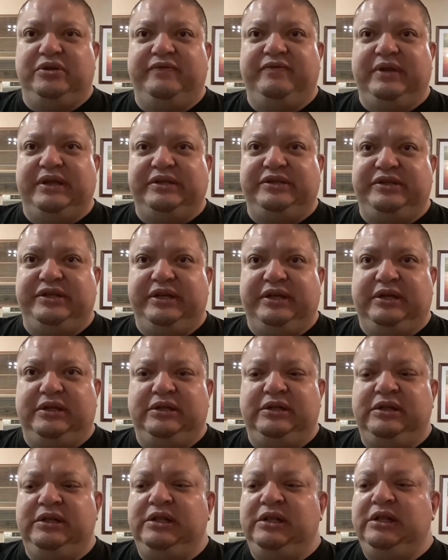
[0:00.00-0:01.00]
of Nicaea
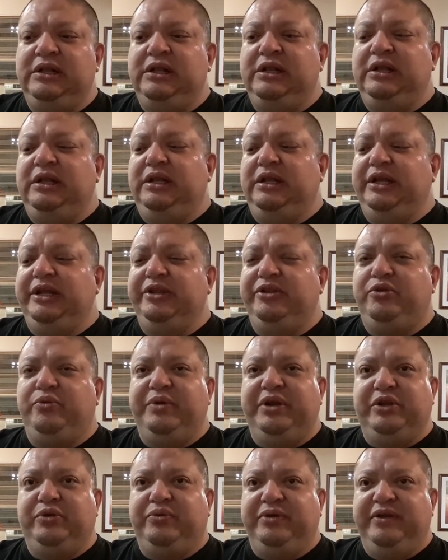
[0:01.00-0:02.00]
in
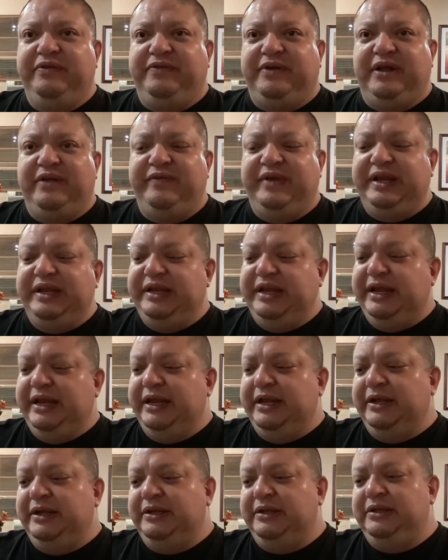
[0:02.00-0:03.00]
325
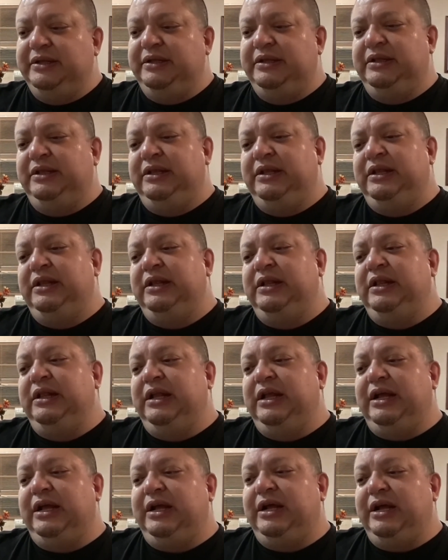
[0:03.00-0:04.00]
AD,
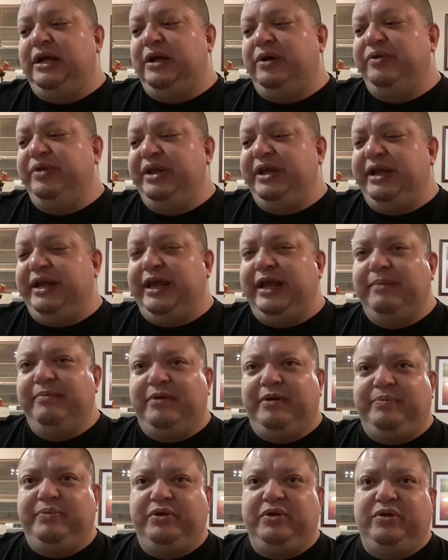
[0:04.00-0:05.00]
how they came
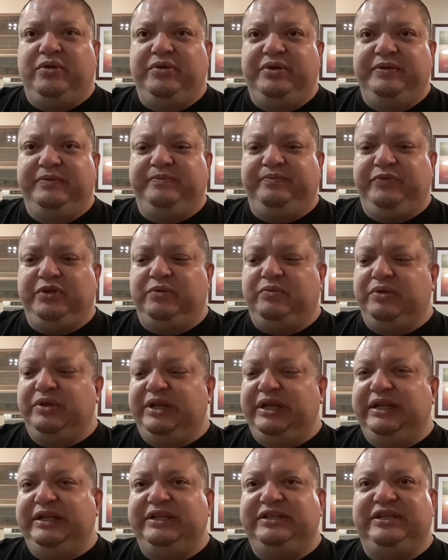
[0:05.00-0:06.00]
up with all what
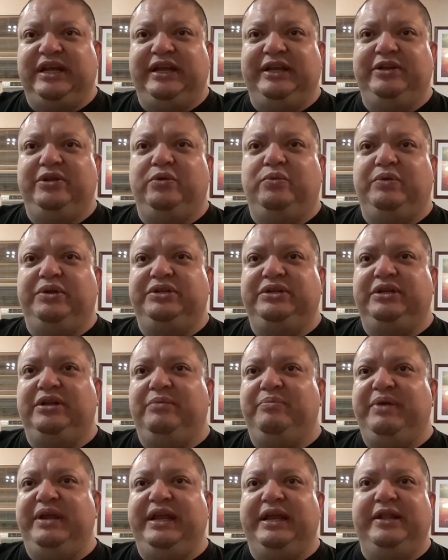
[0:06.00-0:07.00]
they decided to what's going to
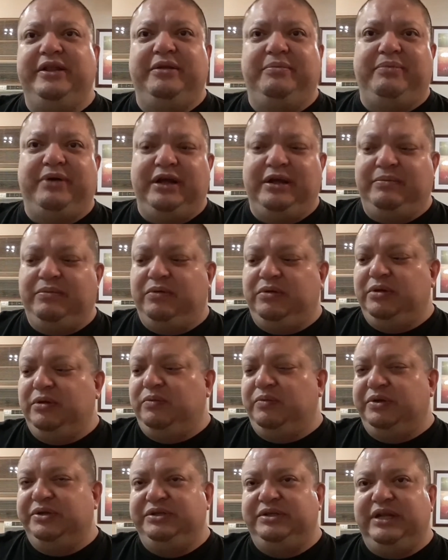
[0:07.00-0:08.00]
be in the Bible and
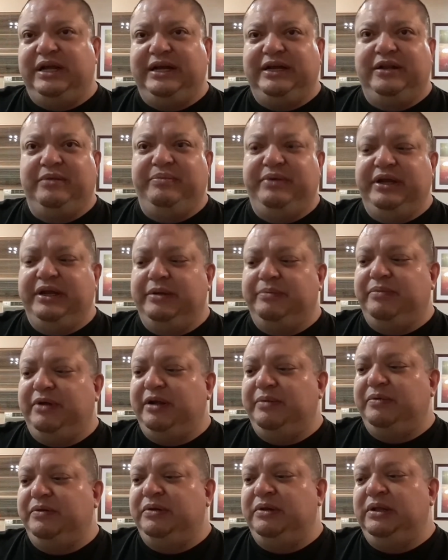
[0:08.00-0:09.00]
what's not going to be in the
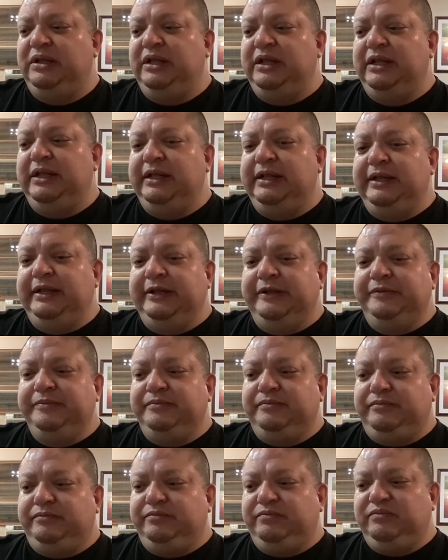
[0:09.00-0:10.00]
Bible.
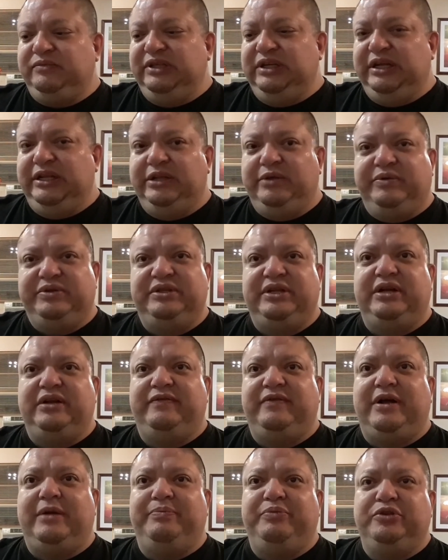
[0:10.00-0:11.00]
And there was a lot of
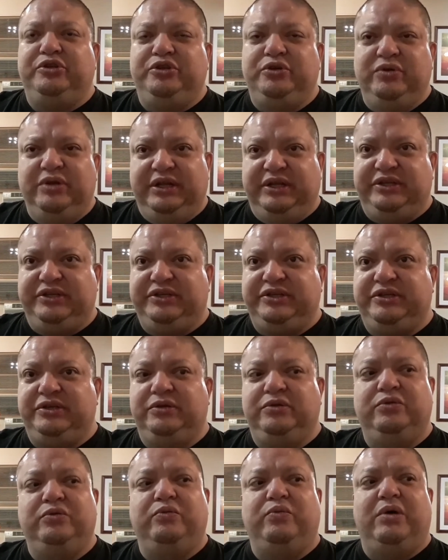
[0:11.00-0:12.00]
opportunists
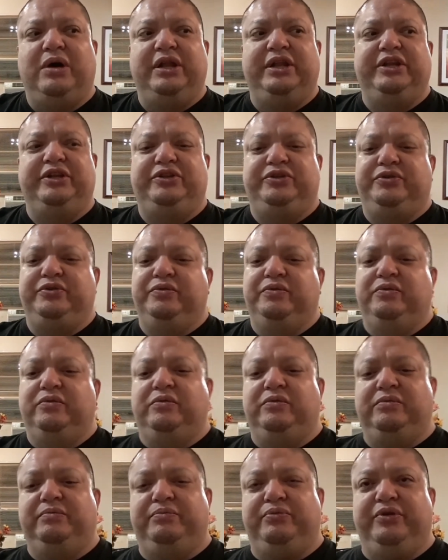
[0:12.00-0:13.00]
who wanted to
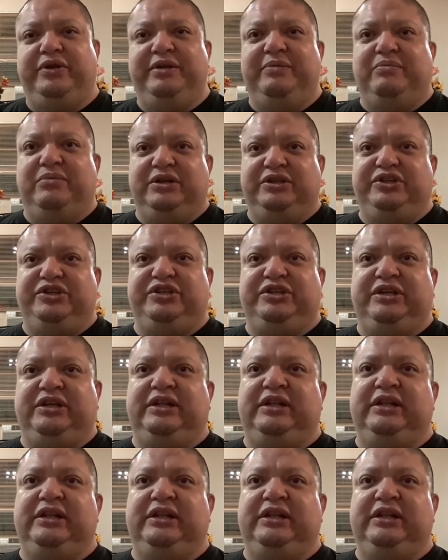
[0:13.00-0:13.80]
pretty much